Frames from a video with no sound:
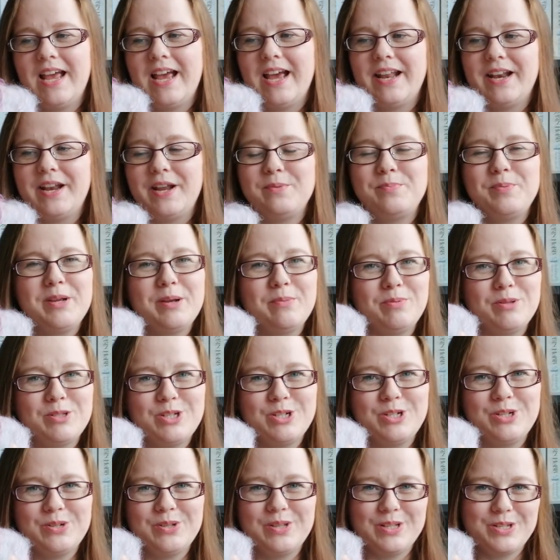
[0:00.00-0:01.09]
and I'd be able to
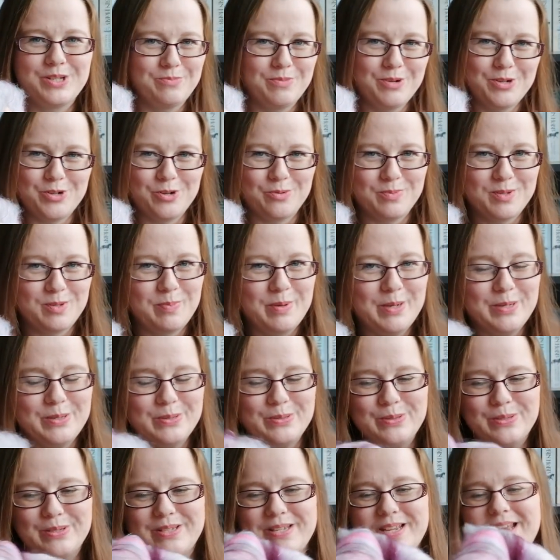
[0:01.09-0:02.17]
do this on my drop
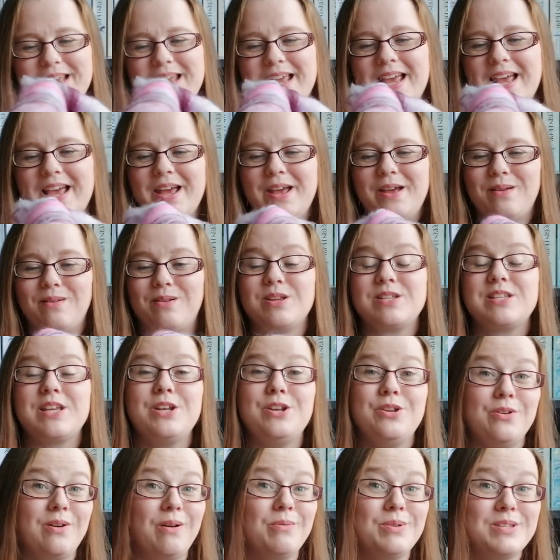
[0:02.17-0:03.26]
spindles, because I
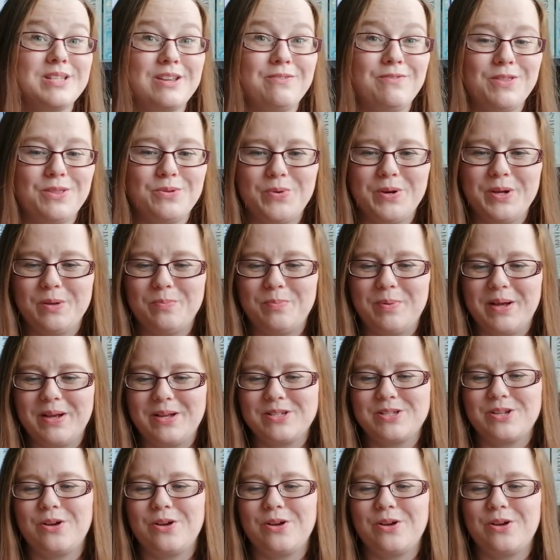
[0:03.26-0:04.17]
knew I was giving the wheel back.